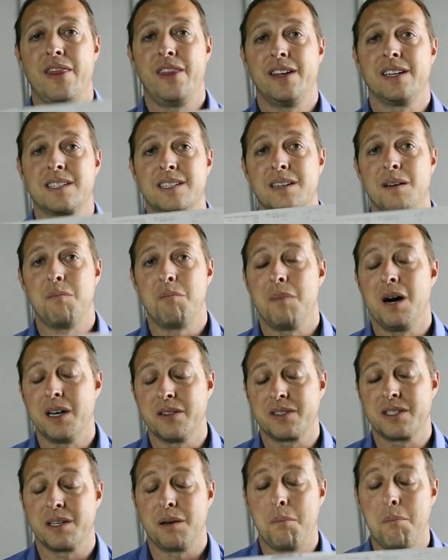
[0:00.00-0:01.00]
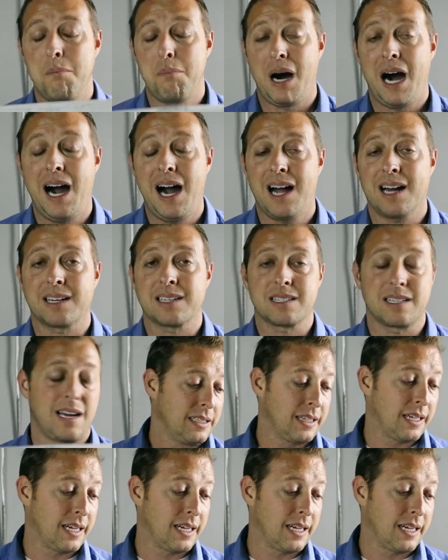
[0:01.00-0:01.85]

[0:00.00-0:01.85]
this month's box.